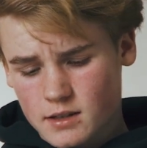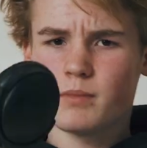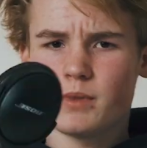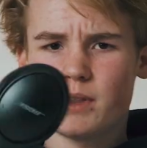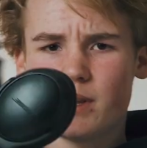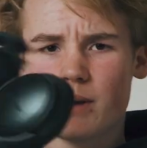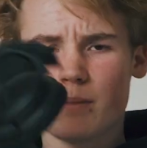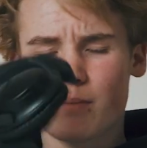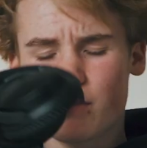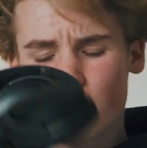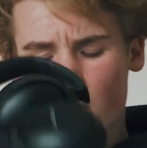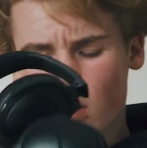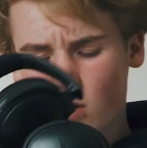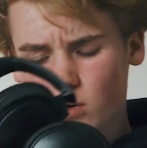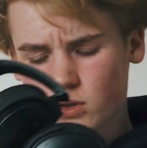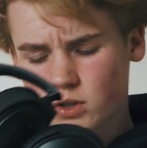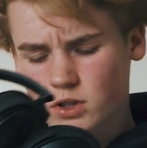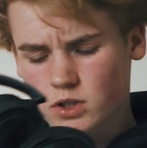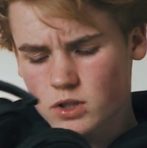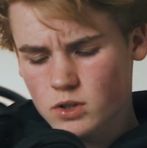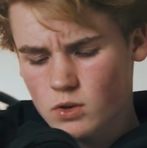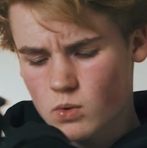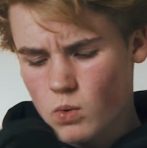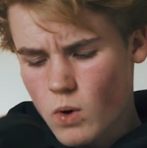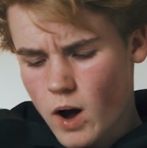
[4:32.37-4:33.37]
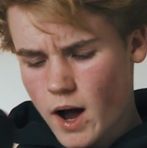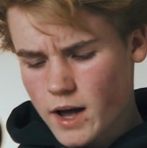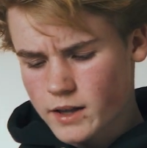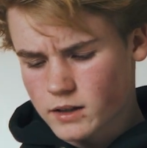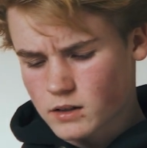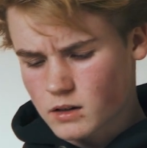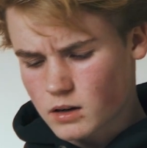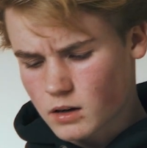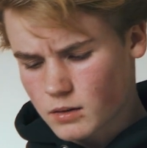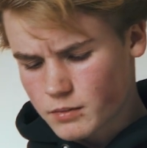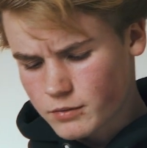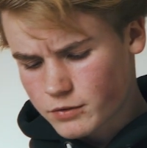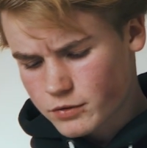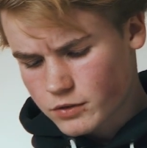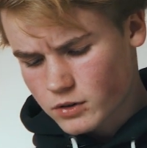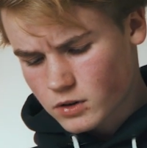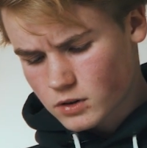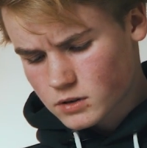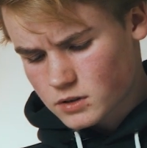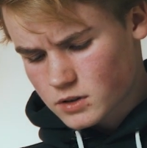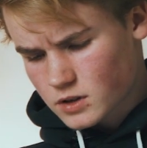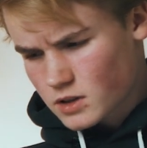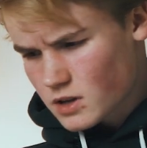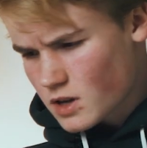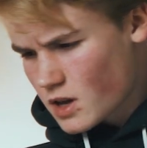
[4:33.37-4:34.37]
the Bose Quiet
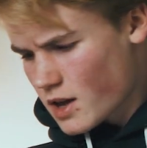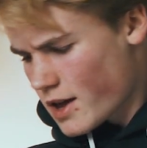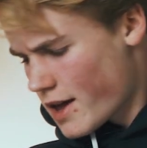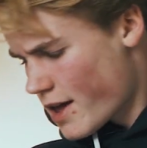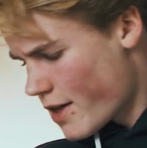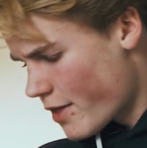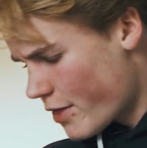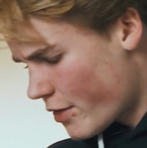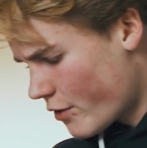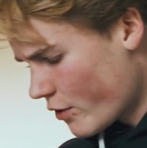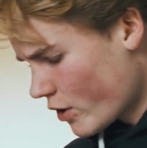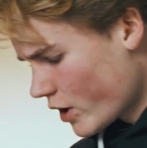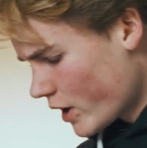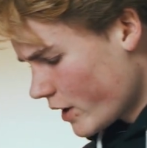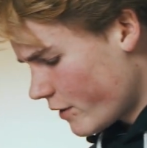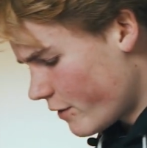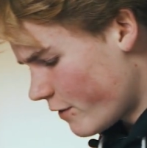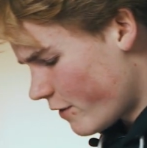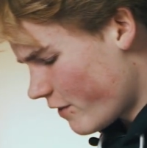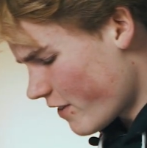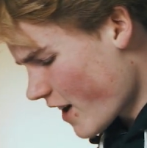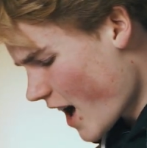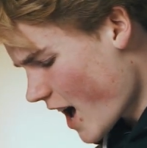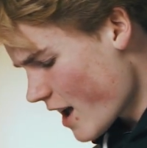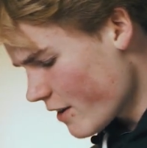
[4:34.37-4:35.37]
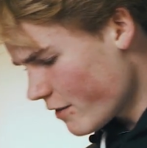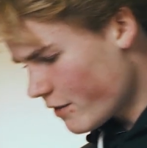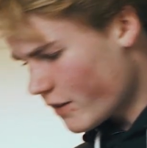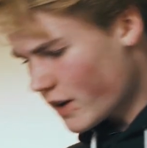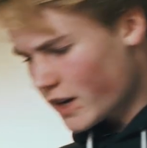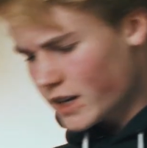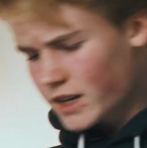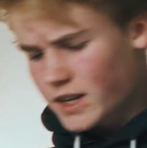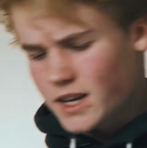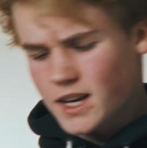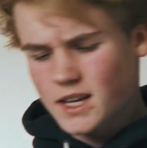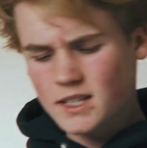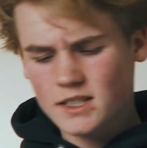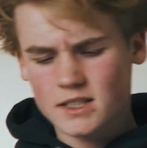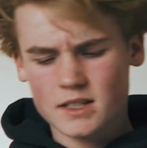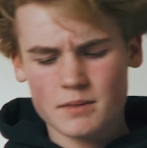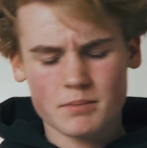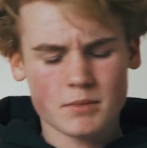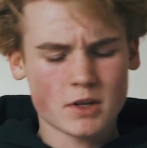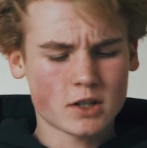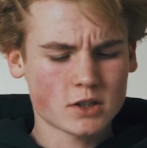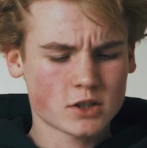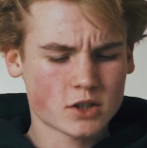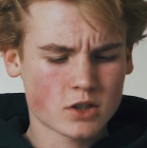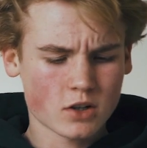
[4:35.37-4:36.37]
Comfort 35, I guess.
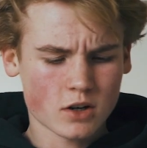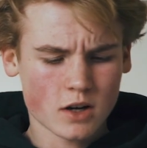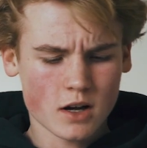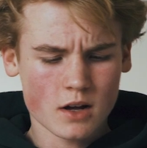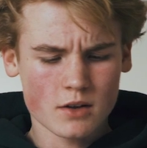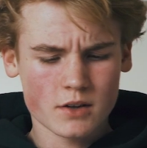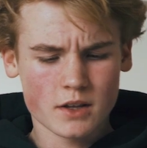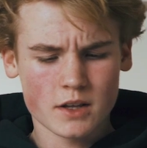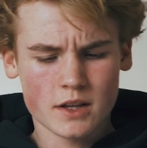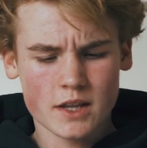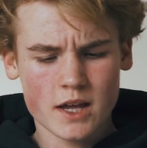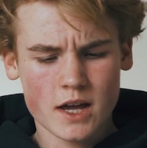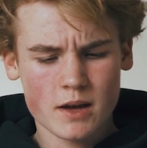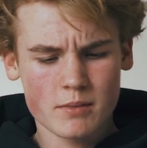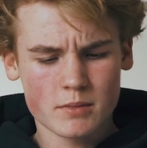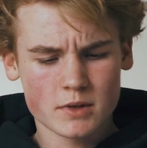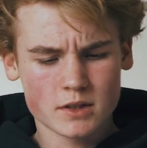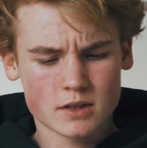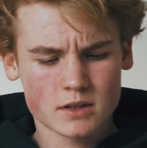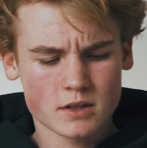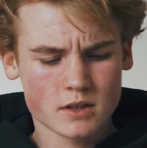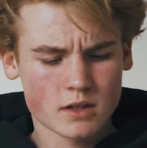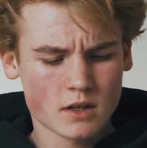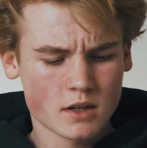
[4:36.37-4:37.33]
I'm not sure how the name is.